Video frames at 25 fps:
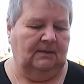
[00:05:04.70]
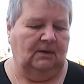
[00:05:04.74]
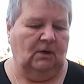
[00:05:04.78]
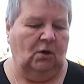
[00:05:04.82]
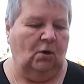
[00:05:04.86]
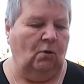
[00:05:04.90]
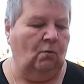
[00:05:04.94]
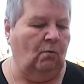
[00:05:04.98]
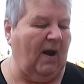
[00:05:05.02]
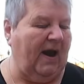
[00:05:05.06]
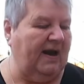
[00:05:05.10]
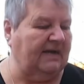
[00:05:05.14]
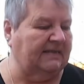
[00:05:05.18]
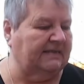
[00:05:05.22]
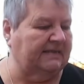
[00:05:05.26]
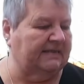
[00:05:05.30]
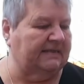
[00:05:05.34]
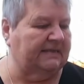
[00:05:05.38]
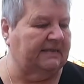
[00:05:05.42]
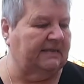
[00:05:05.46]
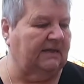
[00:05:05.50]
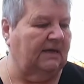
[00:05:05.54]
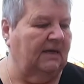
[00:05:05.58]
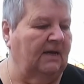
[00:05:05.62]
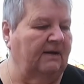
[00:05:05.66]

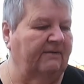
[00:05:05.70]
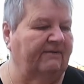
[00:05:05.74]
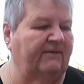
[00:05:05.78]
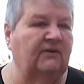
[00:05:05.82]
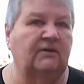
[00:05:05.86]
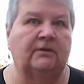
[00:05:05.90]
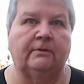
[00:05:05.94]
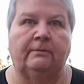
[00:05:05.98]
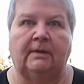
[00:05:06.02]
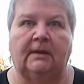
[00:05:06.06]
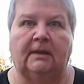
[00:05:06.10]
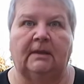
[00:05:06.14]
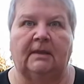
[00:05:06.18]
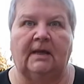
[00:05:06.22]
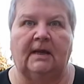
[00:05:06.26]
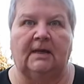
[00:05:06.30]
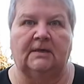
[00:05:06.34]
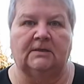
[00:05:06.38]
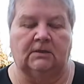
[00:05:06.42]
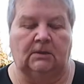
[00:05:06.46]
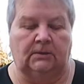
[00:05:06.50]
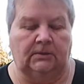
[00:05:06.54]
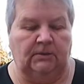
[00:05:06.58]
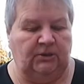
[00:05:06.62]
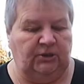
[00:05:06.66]
quest for doing
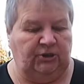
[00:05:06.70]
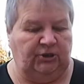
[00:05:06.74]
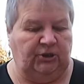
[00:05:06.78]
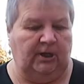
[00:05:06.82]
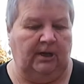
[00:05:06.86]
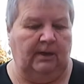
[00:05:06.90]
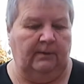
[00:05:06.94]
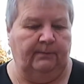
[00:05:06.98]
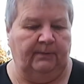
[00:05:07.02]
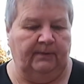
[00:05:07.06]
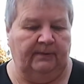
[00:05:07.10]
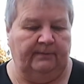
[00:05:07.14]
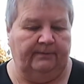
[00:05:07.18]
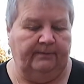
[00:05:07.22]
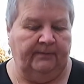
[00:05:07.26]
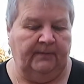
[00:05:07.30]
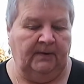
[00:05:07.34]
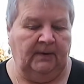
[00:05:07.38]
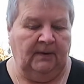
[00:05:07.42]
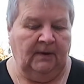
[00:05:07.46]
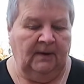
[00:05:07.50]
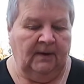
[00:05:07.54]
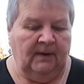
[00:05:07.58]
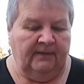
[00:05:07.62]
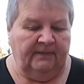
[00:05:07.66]
things on the cheap.
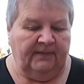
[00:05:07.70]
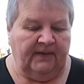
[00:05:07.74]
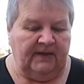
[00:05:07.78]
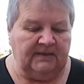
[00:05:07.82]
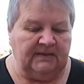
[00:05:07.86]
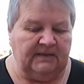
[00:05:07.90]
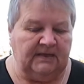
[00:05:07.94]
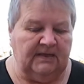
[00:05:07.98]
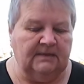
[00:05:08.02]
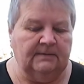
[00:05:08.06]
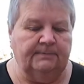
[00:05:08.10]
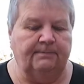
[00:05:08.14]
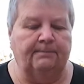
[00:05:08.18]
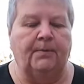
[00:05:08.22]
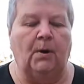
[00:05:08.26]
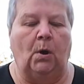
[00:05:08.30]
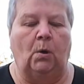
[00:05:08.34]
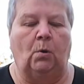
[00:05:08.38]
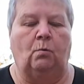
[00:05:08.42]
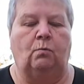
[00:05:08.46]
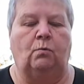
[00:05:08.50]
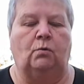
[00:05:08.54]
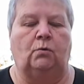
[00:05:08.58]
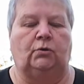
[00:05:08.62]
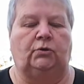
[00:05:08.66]
This is
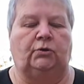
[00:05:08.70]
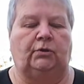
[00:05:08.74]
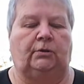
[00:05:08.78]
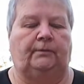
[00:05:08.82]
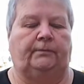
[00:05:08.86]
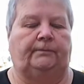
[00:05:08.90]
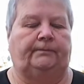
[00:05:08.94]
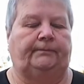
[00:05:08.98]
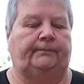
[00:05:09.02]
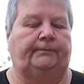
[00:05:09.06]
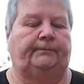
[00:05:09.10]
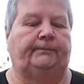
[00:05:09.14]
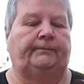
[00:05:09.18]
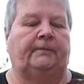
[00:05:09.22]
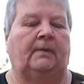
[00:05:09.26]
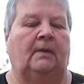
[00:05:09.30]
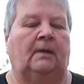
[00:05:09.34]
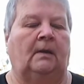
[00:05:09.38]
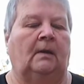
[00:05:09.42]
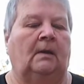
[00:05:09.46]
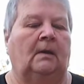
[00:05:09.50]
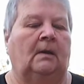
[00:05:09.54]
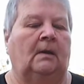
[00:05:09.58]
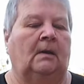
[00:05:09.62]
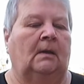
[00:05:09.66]
bogwood,
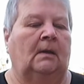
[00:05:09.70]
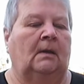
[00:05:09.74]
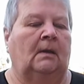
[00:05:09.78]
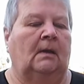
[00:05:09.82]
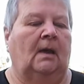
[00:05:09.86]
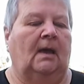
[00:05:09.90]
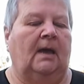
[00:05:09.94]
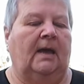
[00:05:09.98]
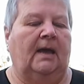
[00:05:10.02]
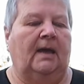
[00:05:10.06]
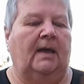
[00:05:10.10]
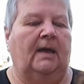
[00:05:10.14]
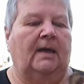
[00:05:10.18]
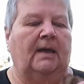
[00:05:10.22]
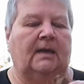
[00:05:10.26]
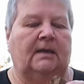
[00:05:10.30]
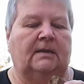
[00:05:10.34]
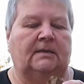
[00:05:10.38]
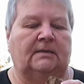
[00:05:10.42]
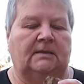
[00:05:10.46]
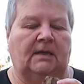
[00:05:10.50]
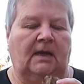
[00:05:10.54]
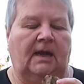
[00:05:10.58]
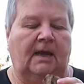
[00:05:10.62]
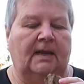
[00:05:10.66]

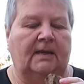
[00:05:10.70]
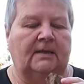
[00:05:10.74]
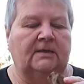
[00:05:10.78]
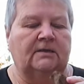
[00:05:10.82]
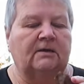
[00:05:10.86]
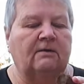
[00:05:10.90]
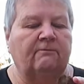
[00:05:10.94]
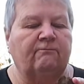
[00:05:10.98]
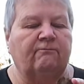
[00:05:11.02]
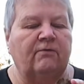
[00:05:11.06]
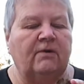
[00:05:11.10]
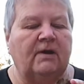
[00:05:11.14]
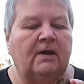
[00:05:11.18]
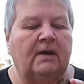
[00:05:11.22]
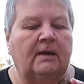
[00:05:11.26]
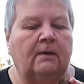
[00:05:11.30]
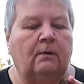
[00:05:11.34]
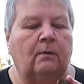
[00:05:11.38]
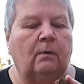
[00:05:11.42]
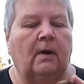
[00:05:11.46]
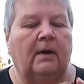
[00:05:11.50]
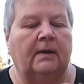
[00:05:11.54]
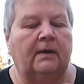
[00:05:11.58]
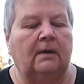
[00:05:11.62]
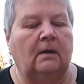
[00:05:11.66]
and it's really
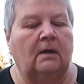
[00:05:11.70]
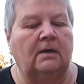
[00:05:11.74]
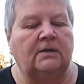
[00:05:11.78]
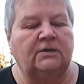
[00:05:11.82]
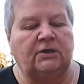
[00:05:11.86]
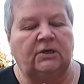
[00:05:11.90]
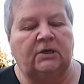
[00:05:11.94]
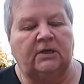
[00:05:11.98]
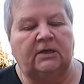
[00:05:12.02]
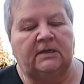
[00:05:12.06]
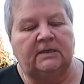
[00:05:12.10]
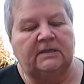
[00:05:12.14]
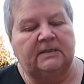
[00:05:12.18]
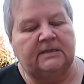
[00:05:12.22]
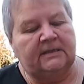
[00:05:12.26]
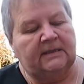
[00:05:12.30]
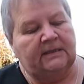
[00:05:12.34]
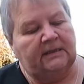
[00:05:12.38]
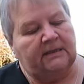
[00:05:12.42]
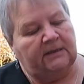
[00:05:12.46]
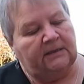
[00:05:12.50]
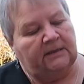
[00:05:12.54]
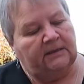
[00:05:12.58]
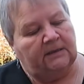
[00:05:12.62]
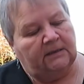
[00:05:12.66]
quite nice. You can
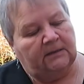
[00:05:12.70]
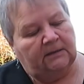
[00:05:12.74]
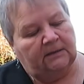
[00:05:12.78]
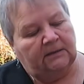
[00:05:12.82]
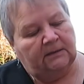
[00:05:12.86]
see